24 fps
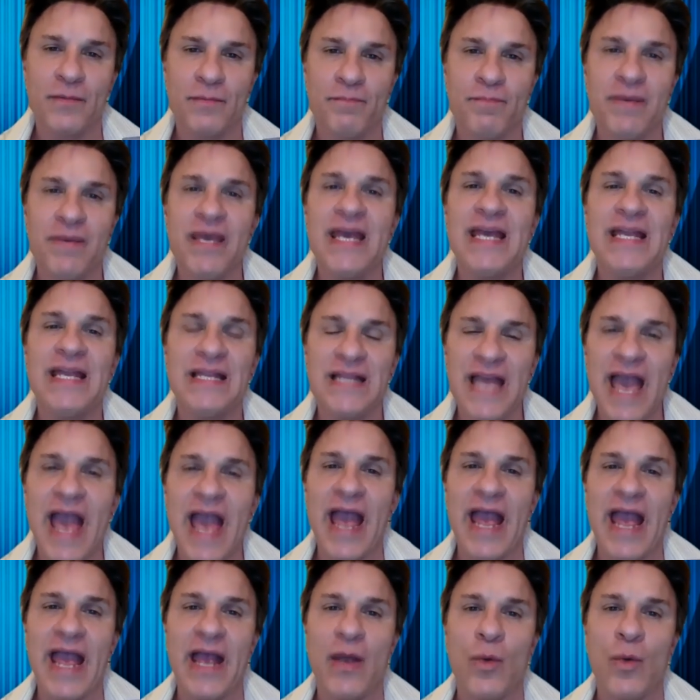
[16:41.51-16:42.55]
being
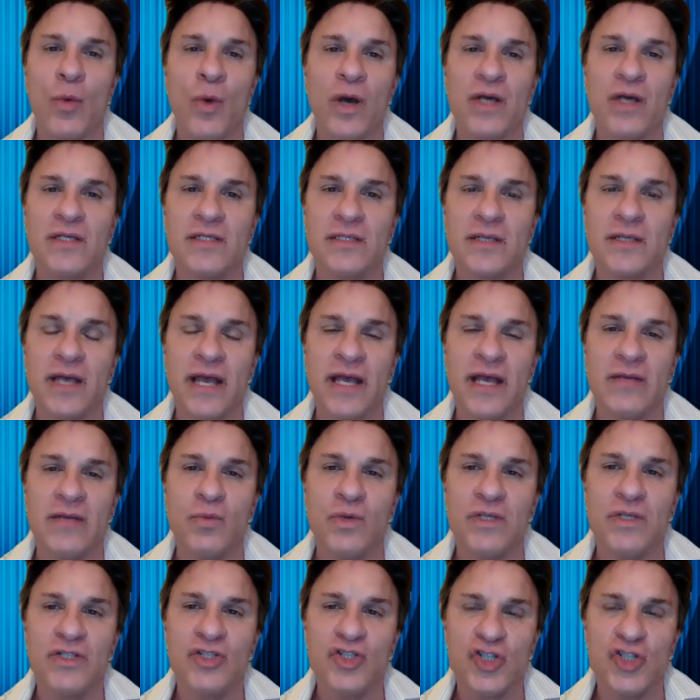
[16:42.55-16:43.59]
gay was it
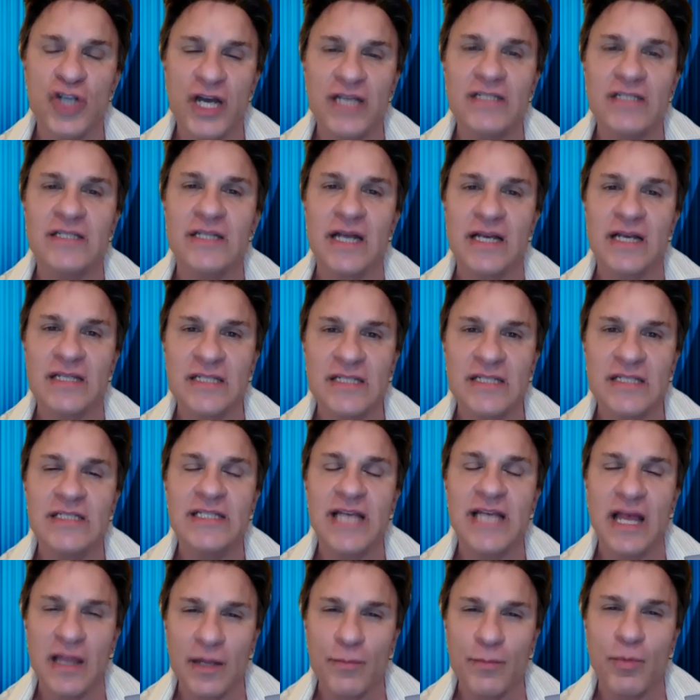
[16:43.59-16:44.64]
was just a
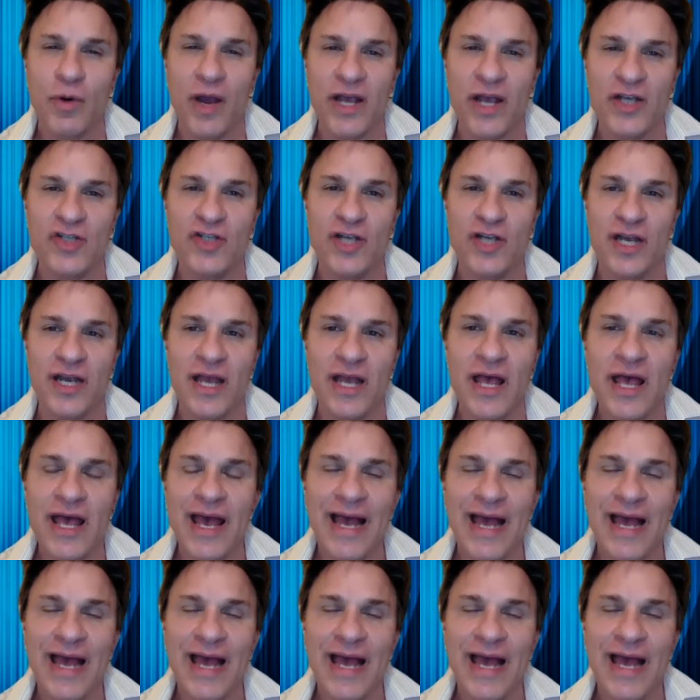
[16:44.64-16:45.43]
celebration